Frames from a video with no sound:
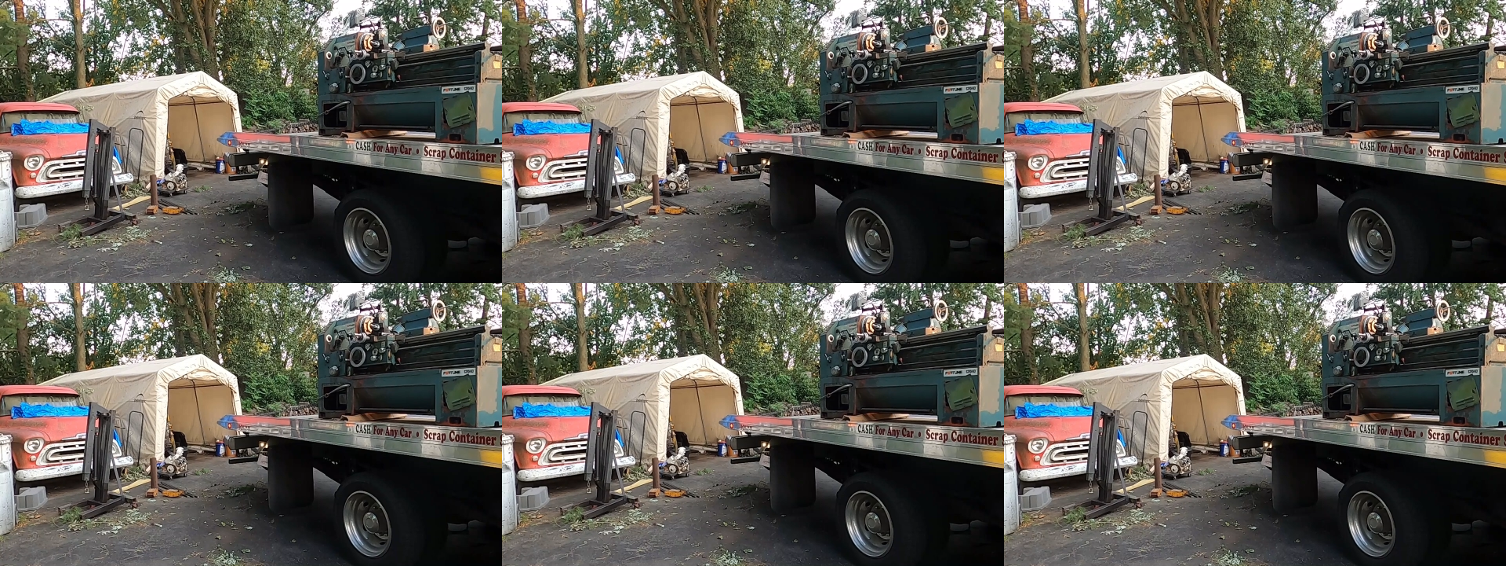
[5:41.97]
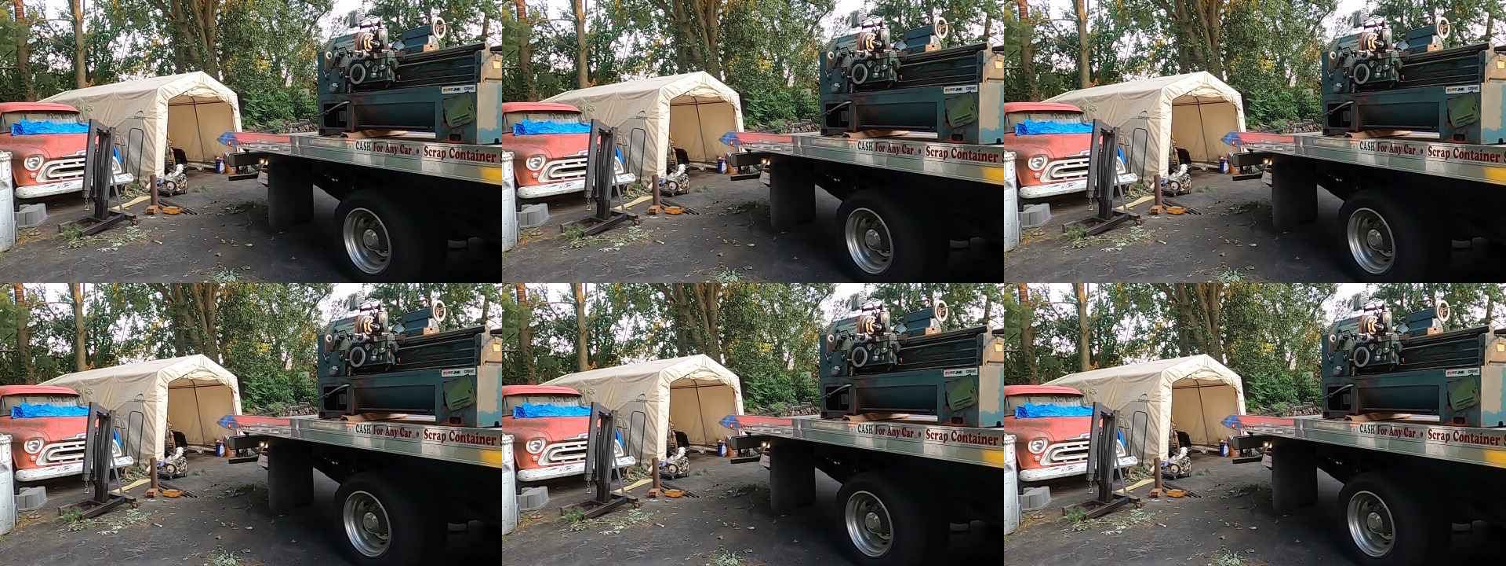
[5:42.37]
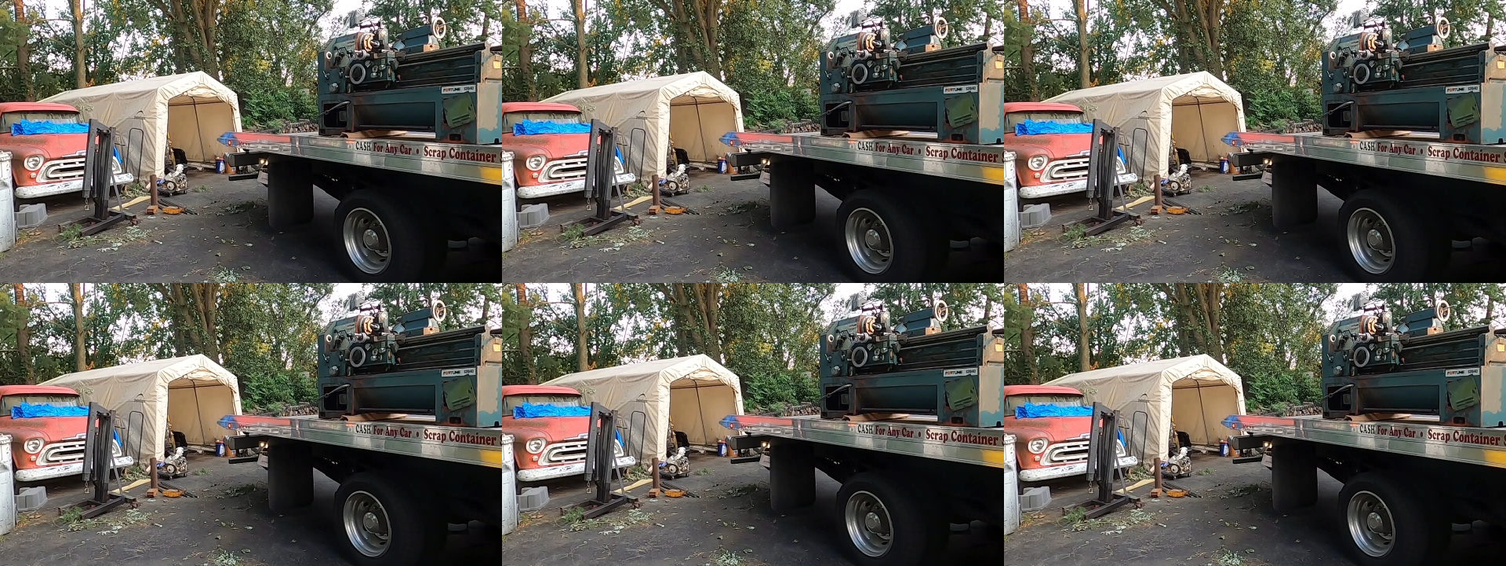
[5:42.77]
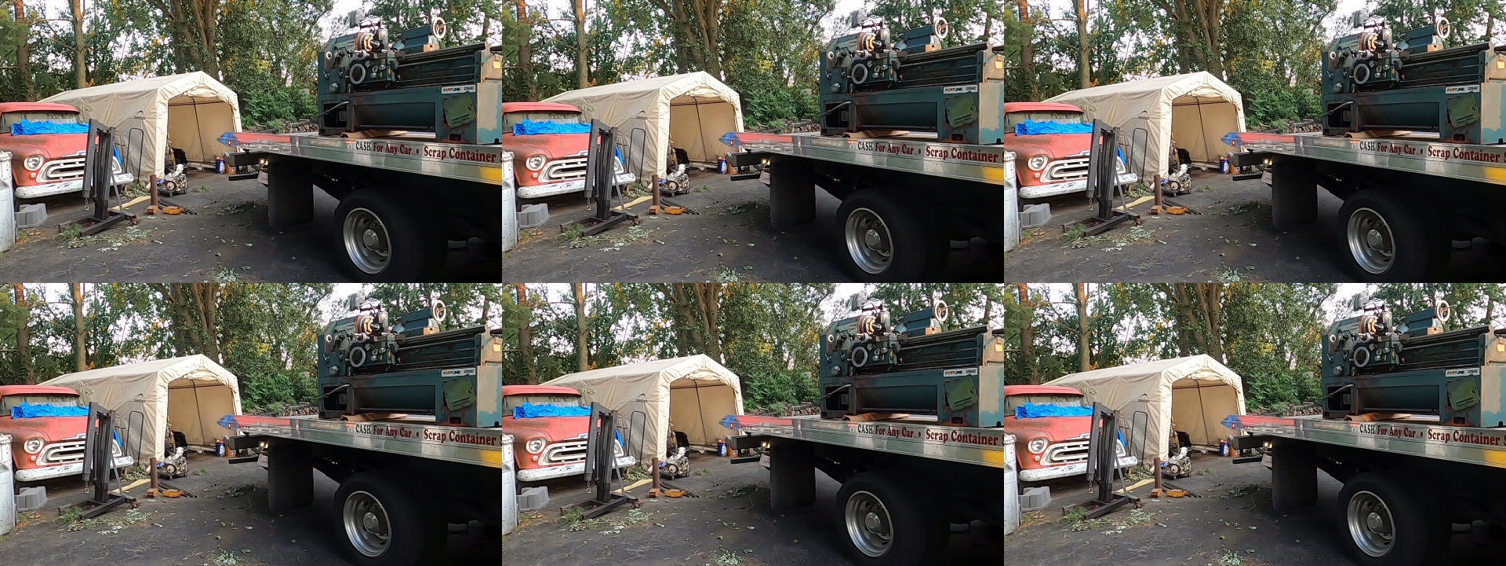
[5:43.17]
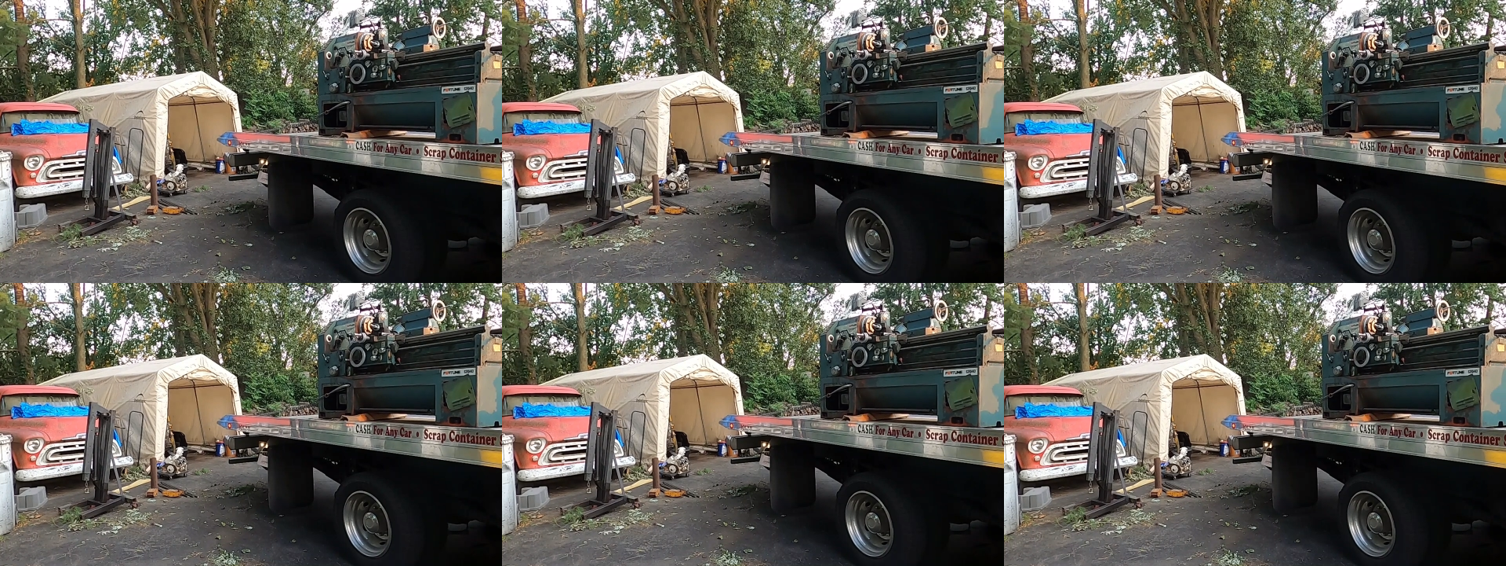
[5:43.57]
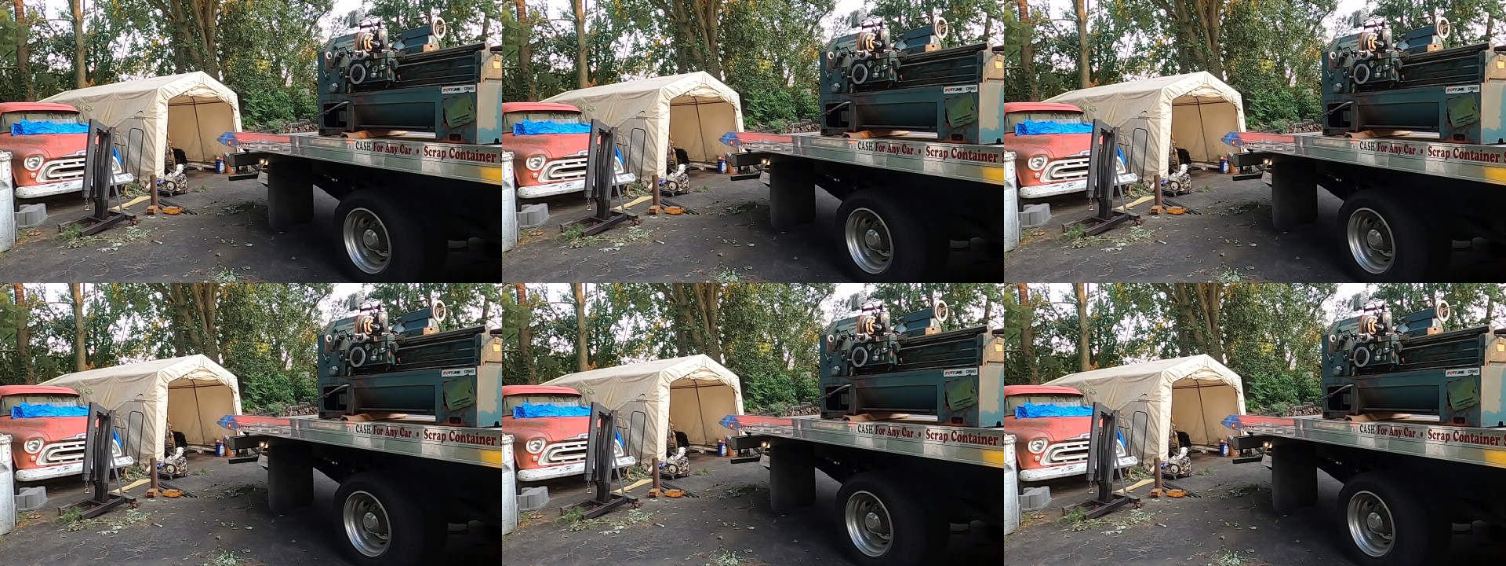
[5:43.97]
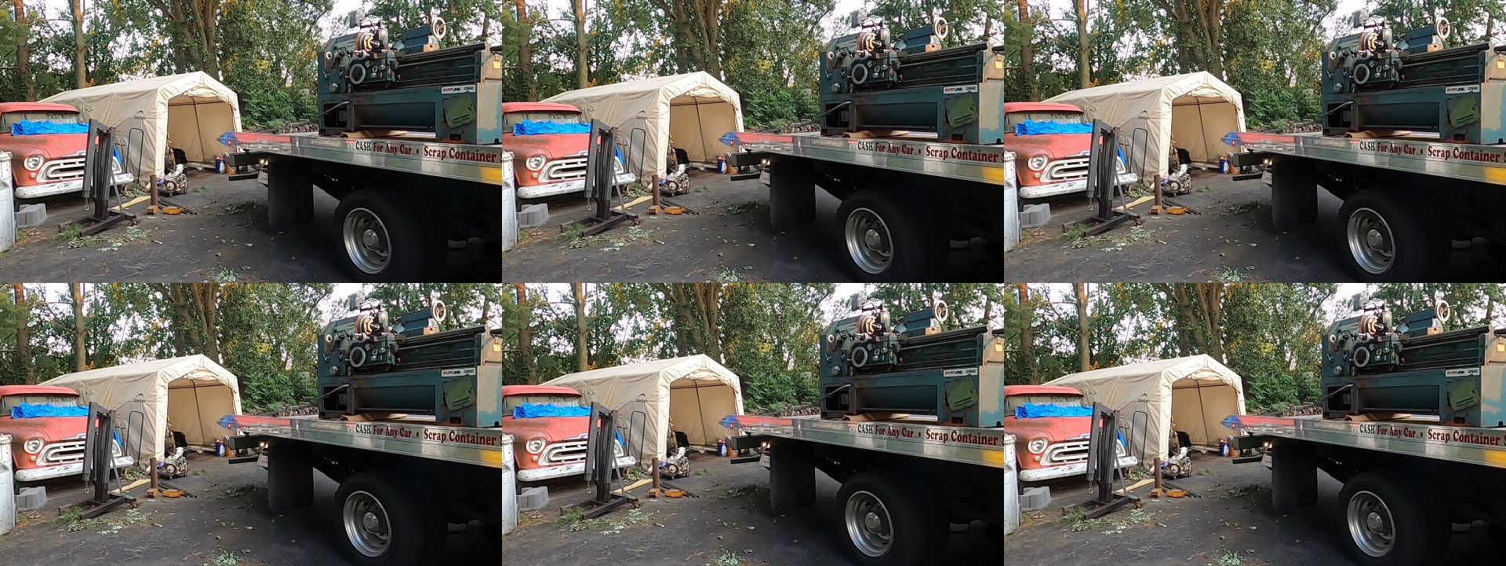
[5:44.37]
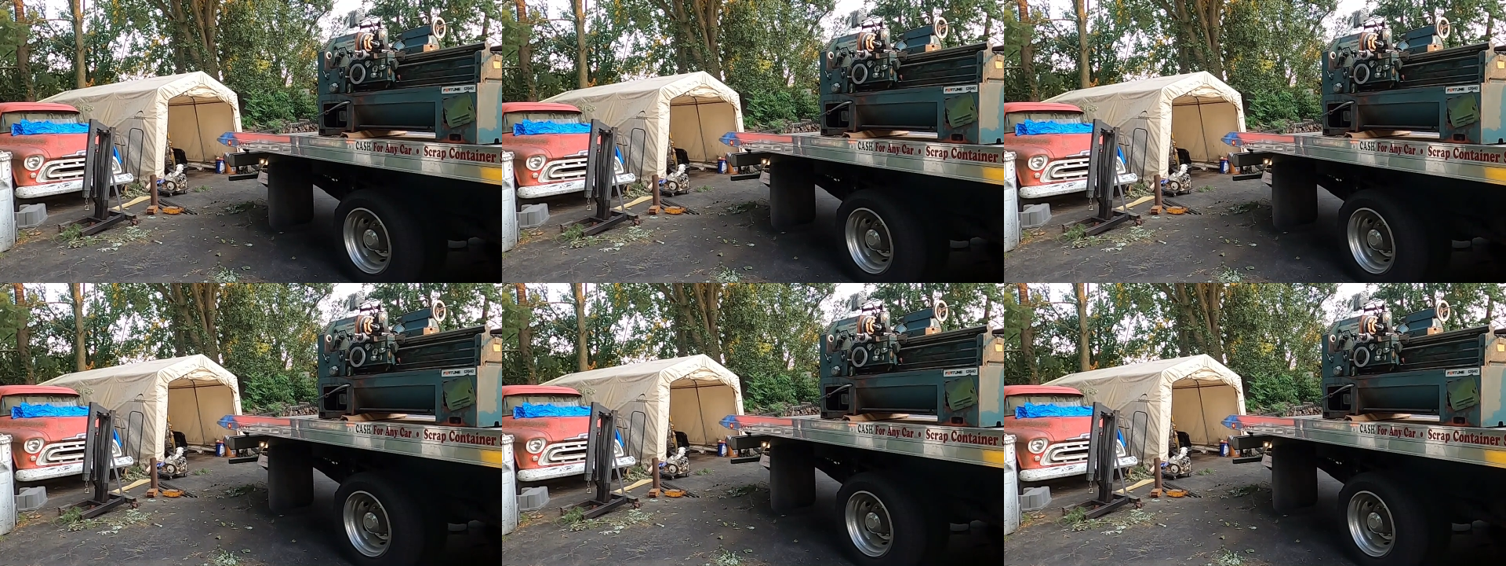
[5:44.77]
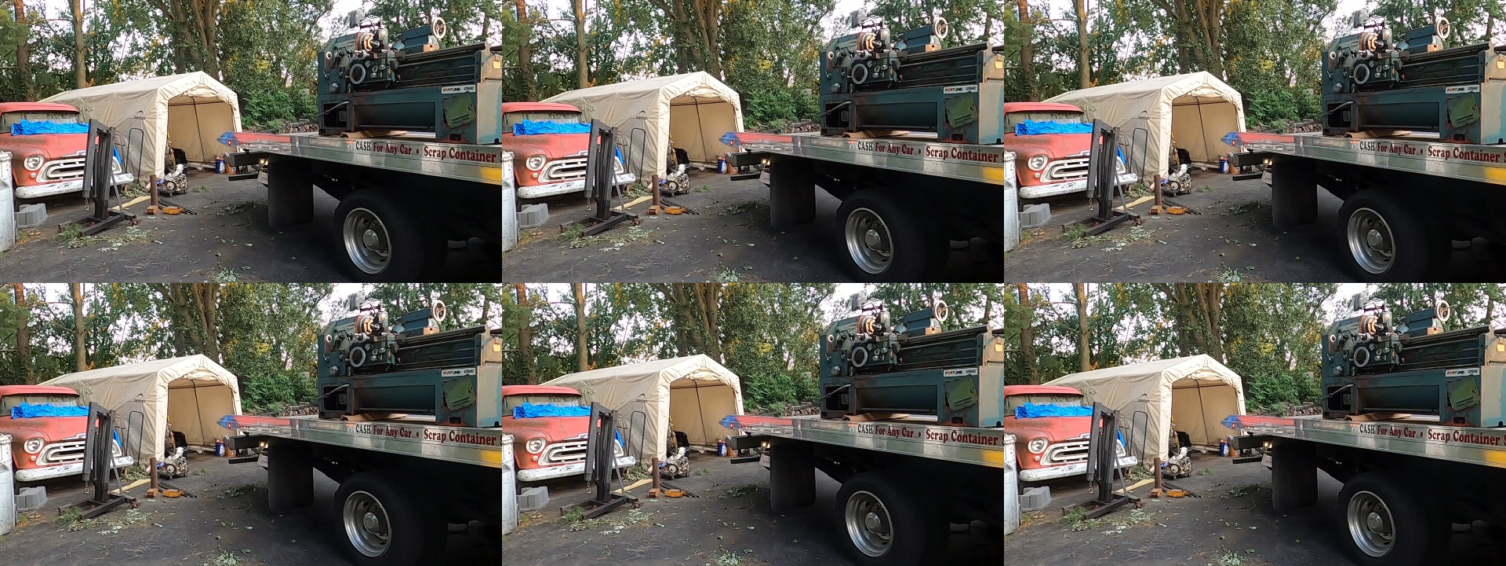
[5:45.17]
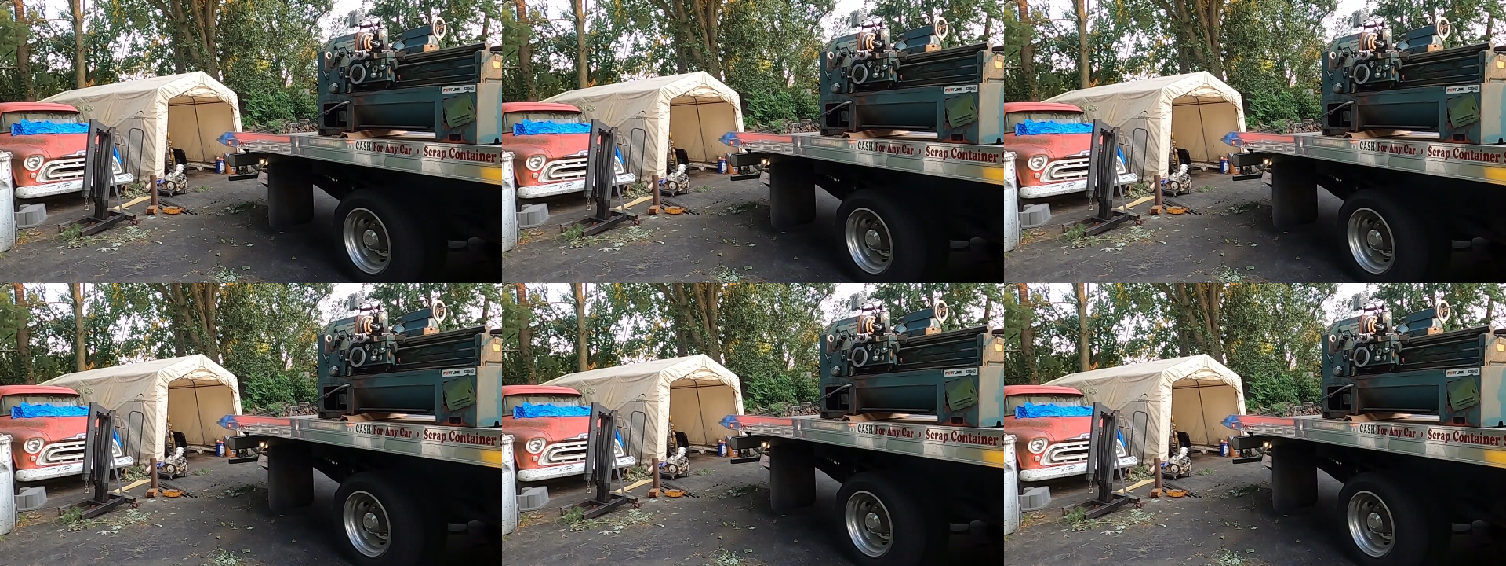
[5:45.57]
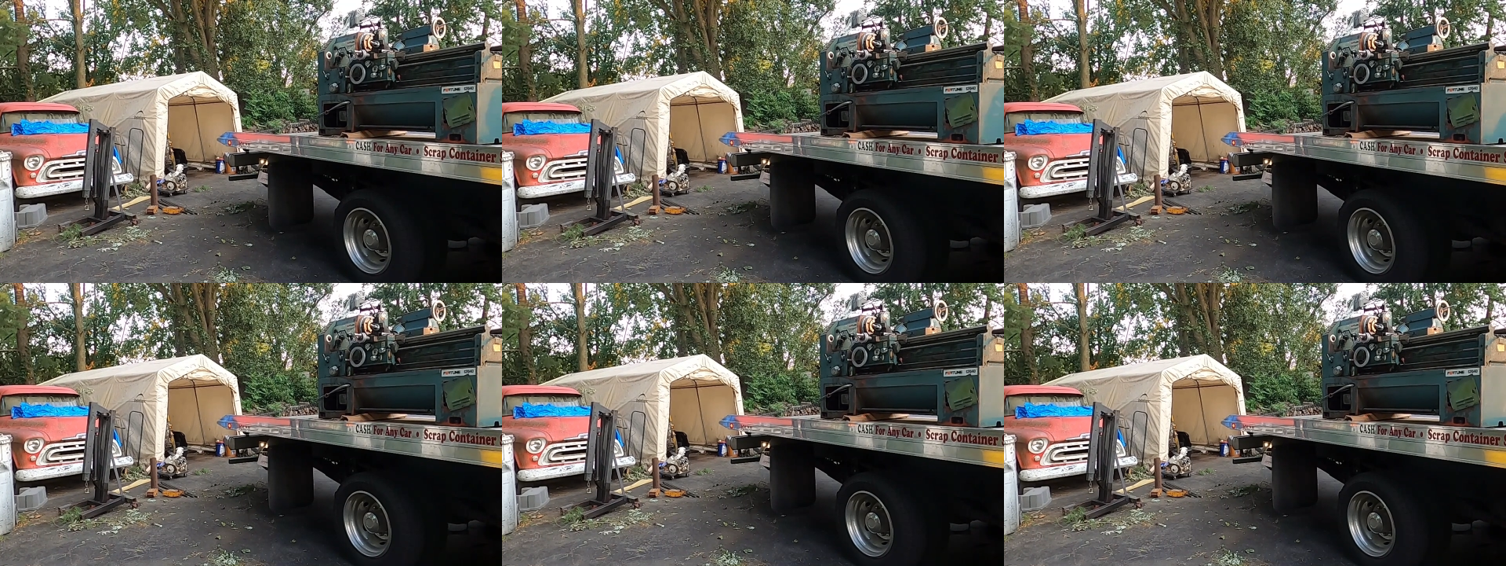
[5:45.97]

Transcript: Nobody's mouth can be seen.